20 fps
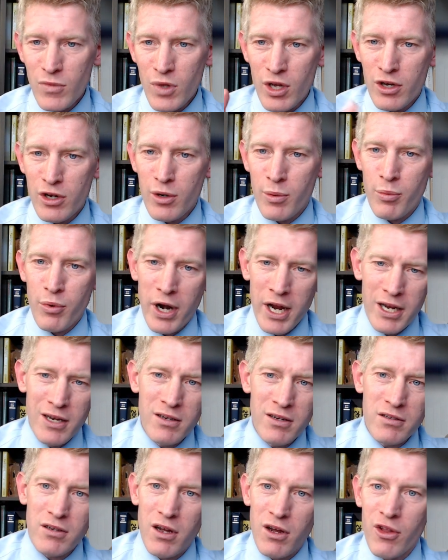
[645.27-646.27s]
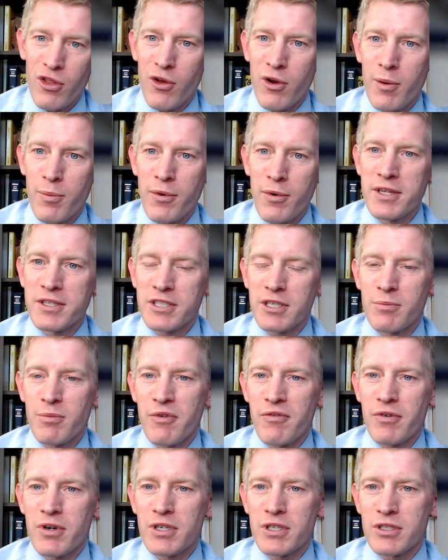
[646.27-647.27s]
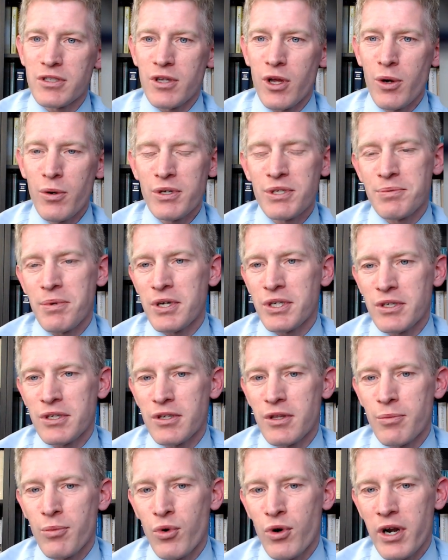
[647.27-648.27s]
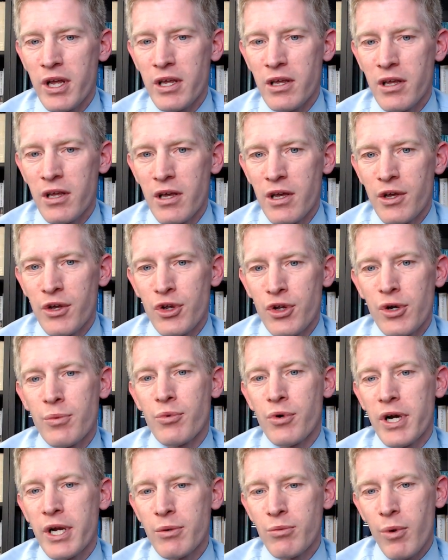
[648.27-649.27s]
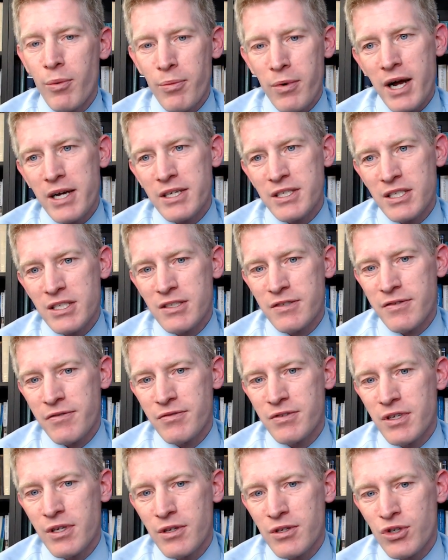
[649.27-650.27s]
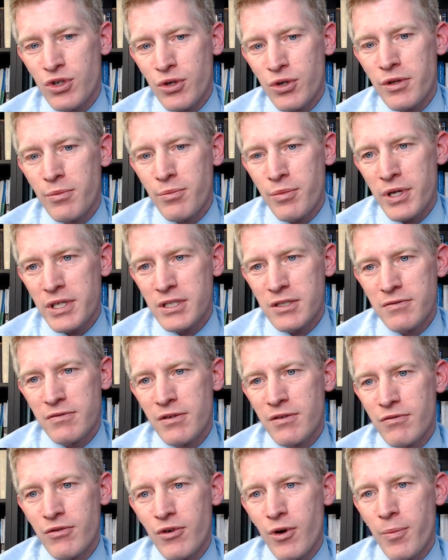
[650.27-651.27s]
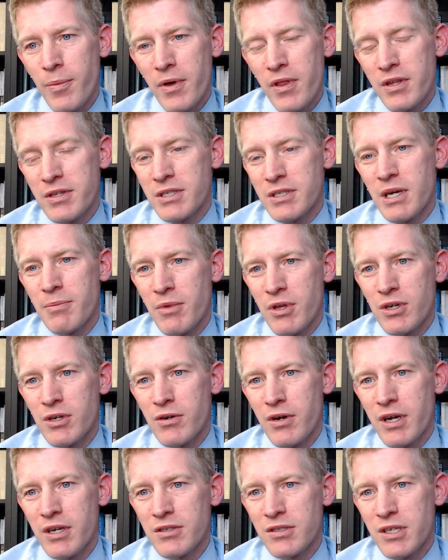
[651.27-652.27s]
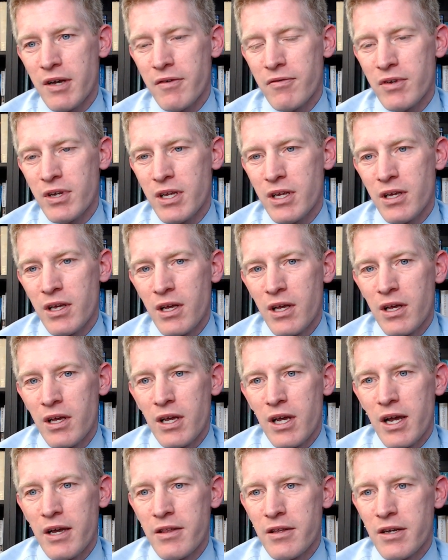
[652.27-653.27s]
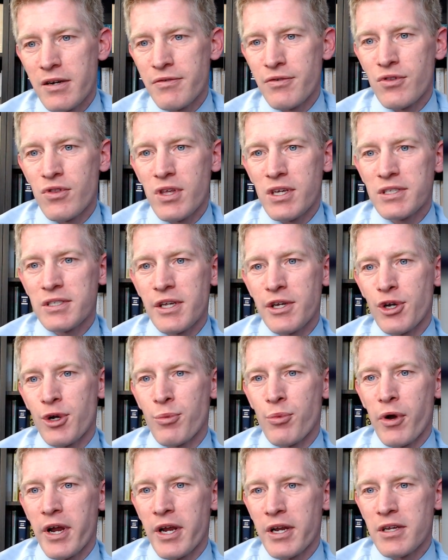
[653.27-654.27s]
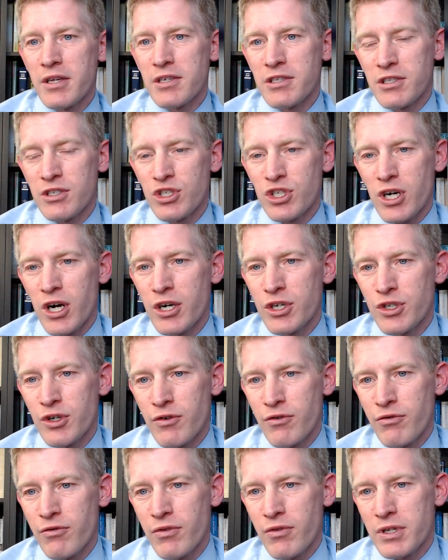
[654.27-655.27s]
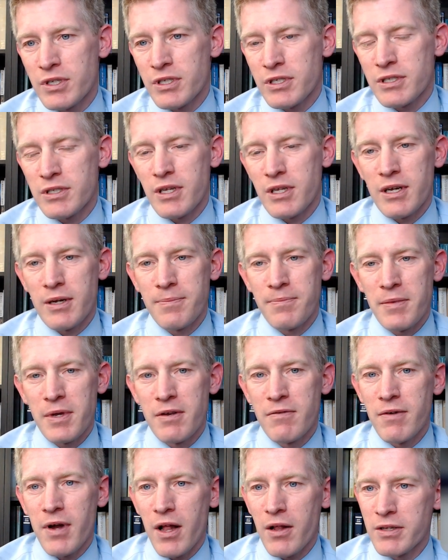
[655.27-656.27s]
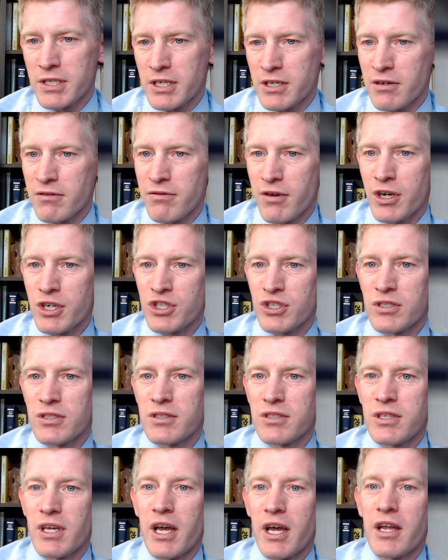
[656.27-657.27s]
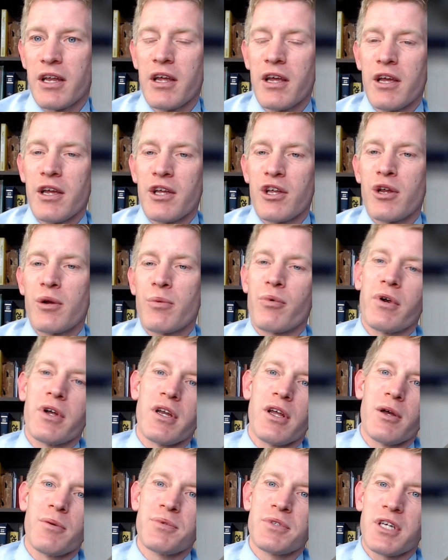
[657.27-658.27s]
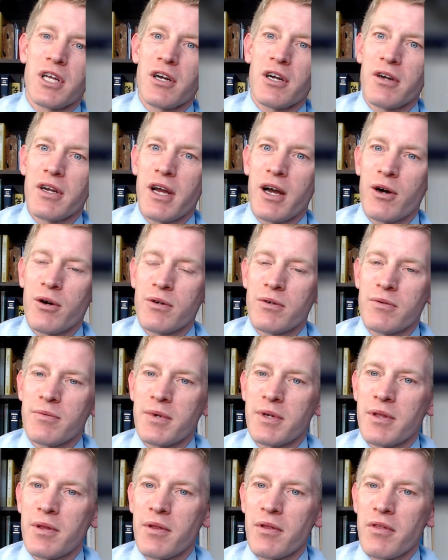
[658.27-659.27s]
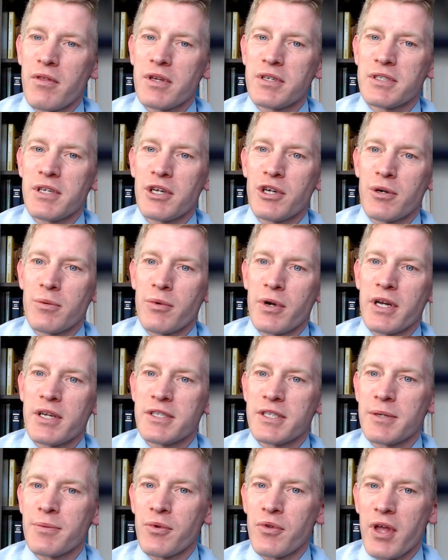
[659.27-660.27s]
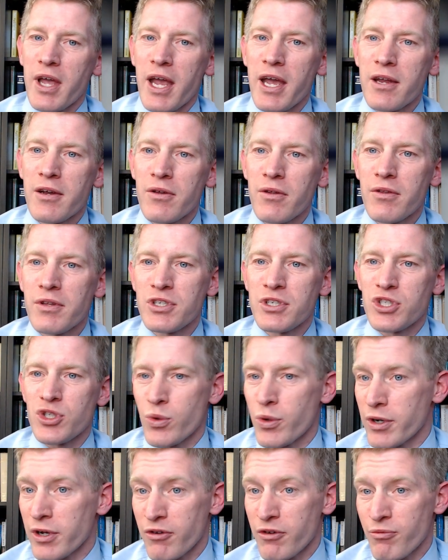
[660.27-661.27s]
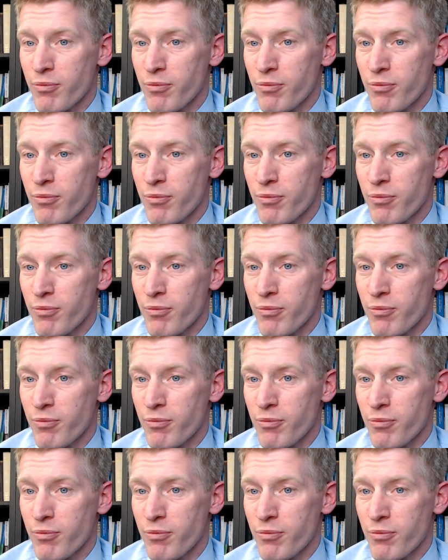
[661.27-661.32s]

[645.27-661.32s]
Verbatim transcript: your brain, although our brains can be very slow, especially in the morning, your brain will process 15 trillion bits of info by the time that you're age 70. And the different things that your brain is in charge of, just the involuntary functions that your brain helps carry out, and the things that your brain is able to handle, the storing of